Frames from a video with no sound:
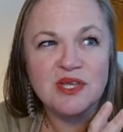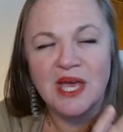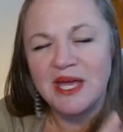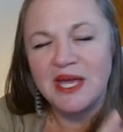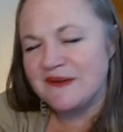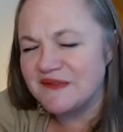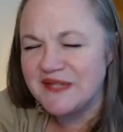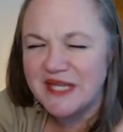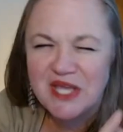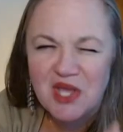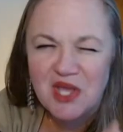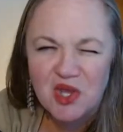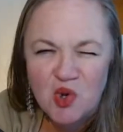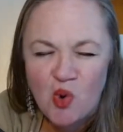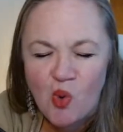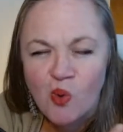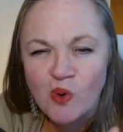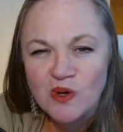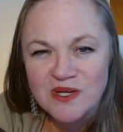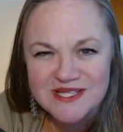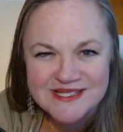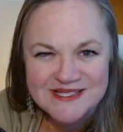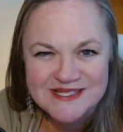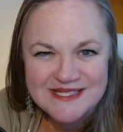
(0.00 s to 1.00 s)
kind of like a
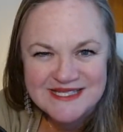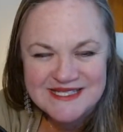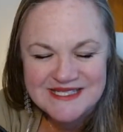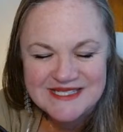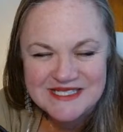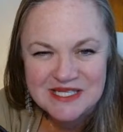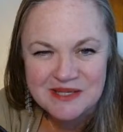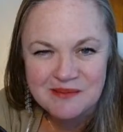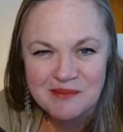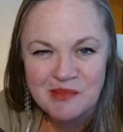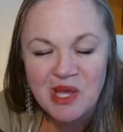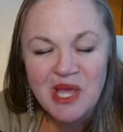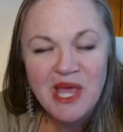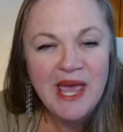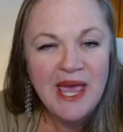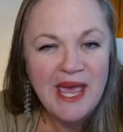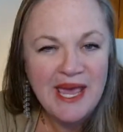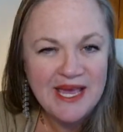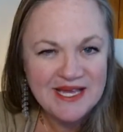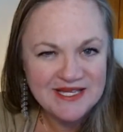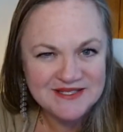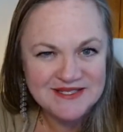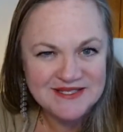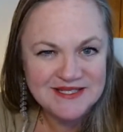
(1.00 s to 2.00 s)
court system
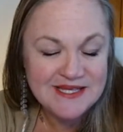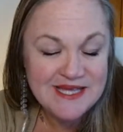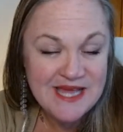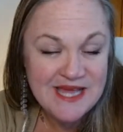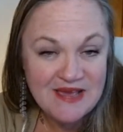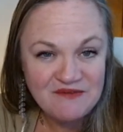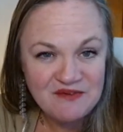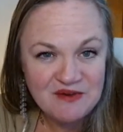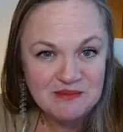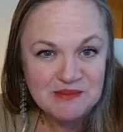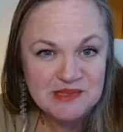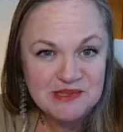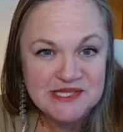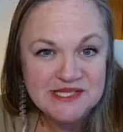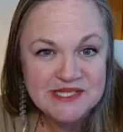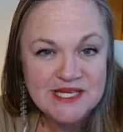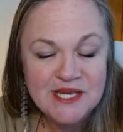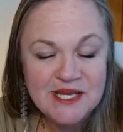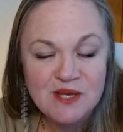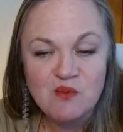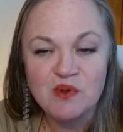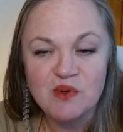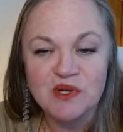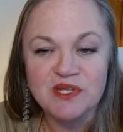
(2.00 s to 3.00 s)
as the
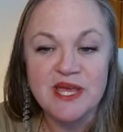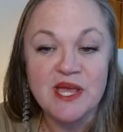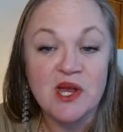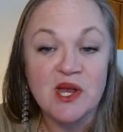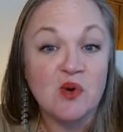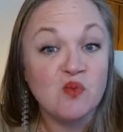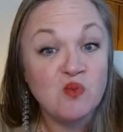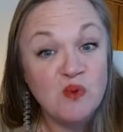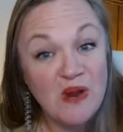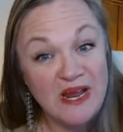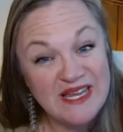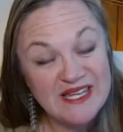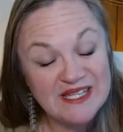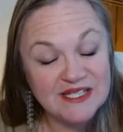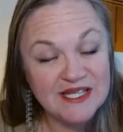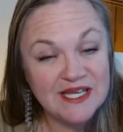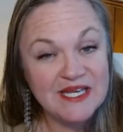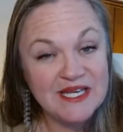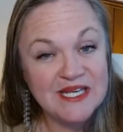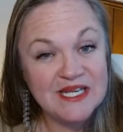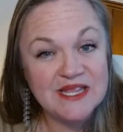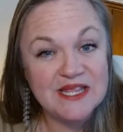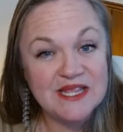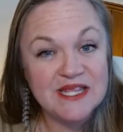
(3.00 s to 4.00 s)
FMC, where they are
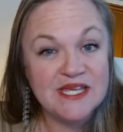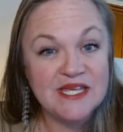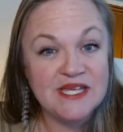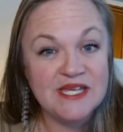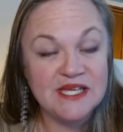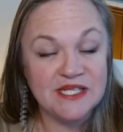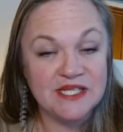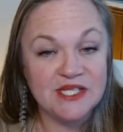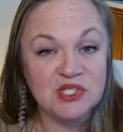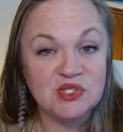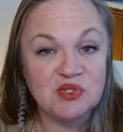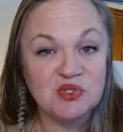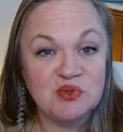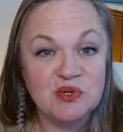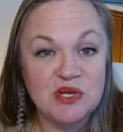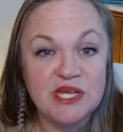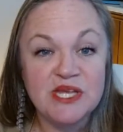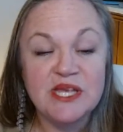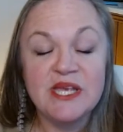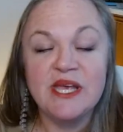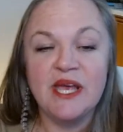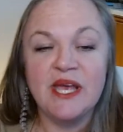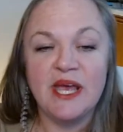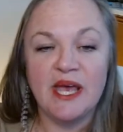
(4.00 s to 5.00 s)
regulating the
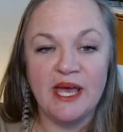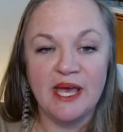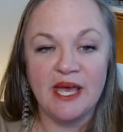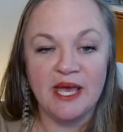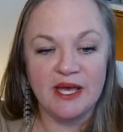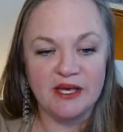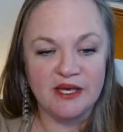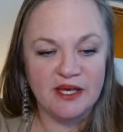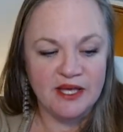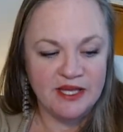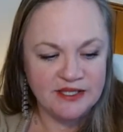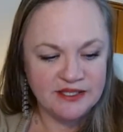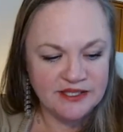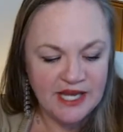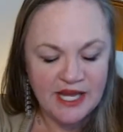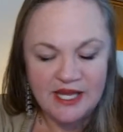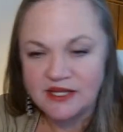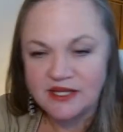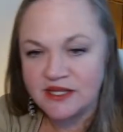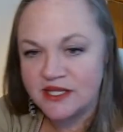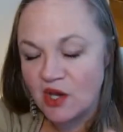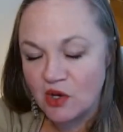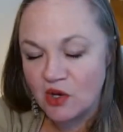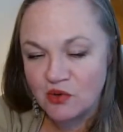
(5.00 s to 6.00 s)
industry
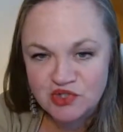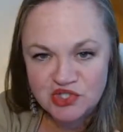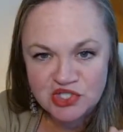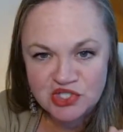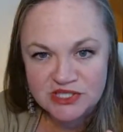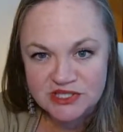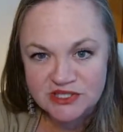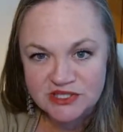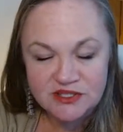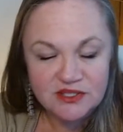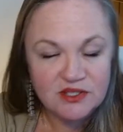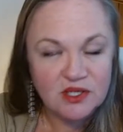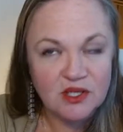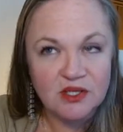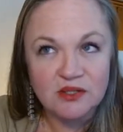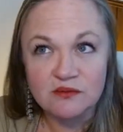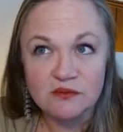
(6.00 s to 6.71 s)
and the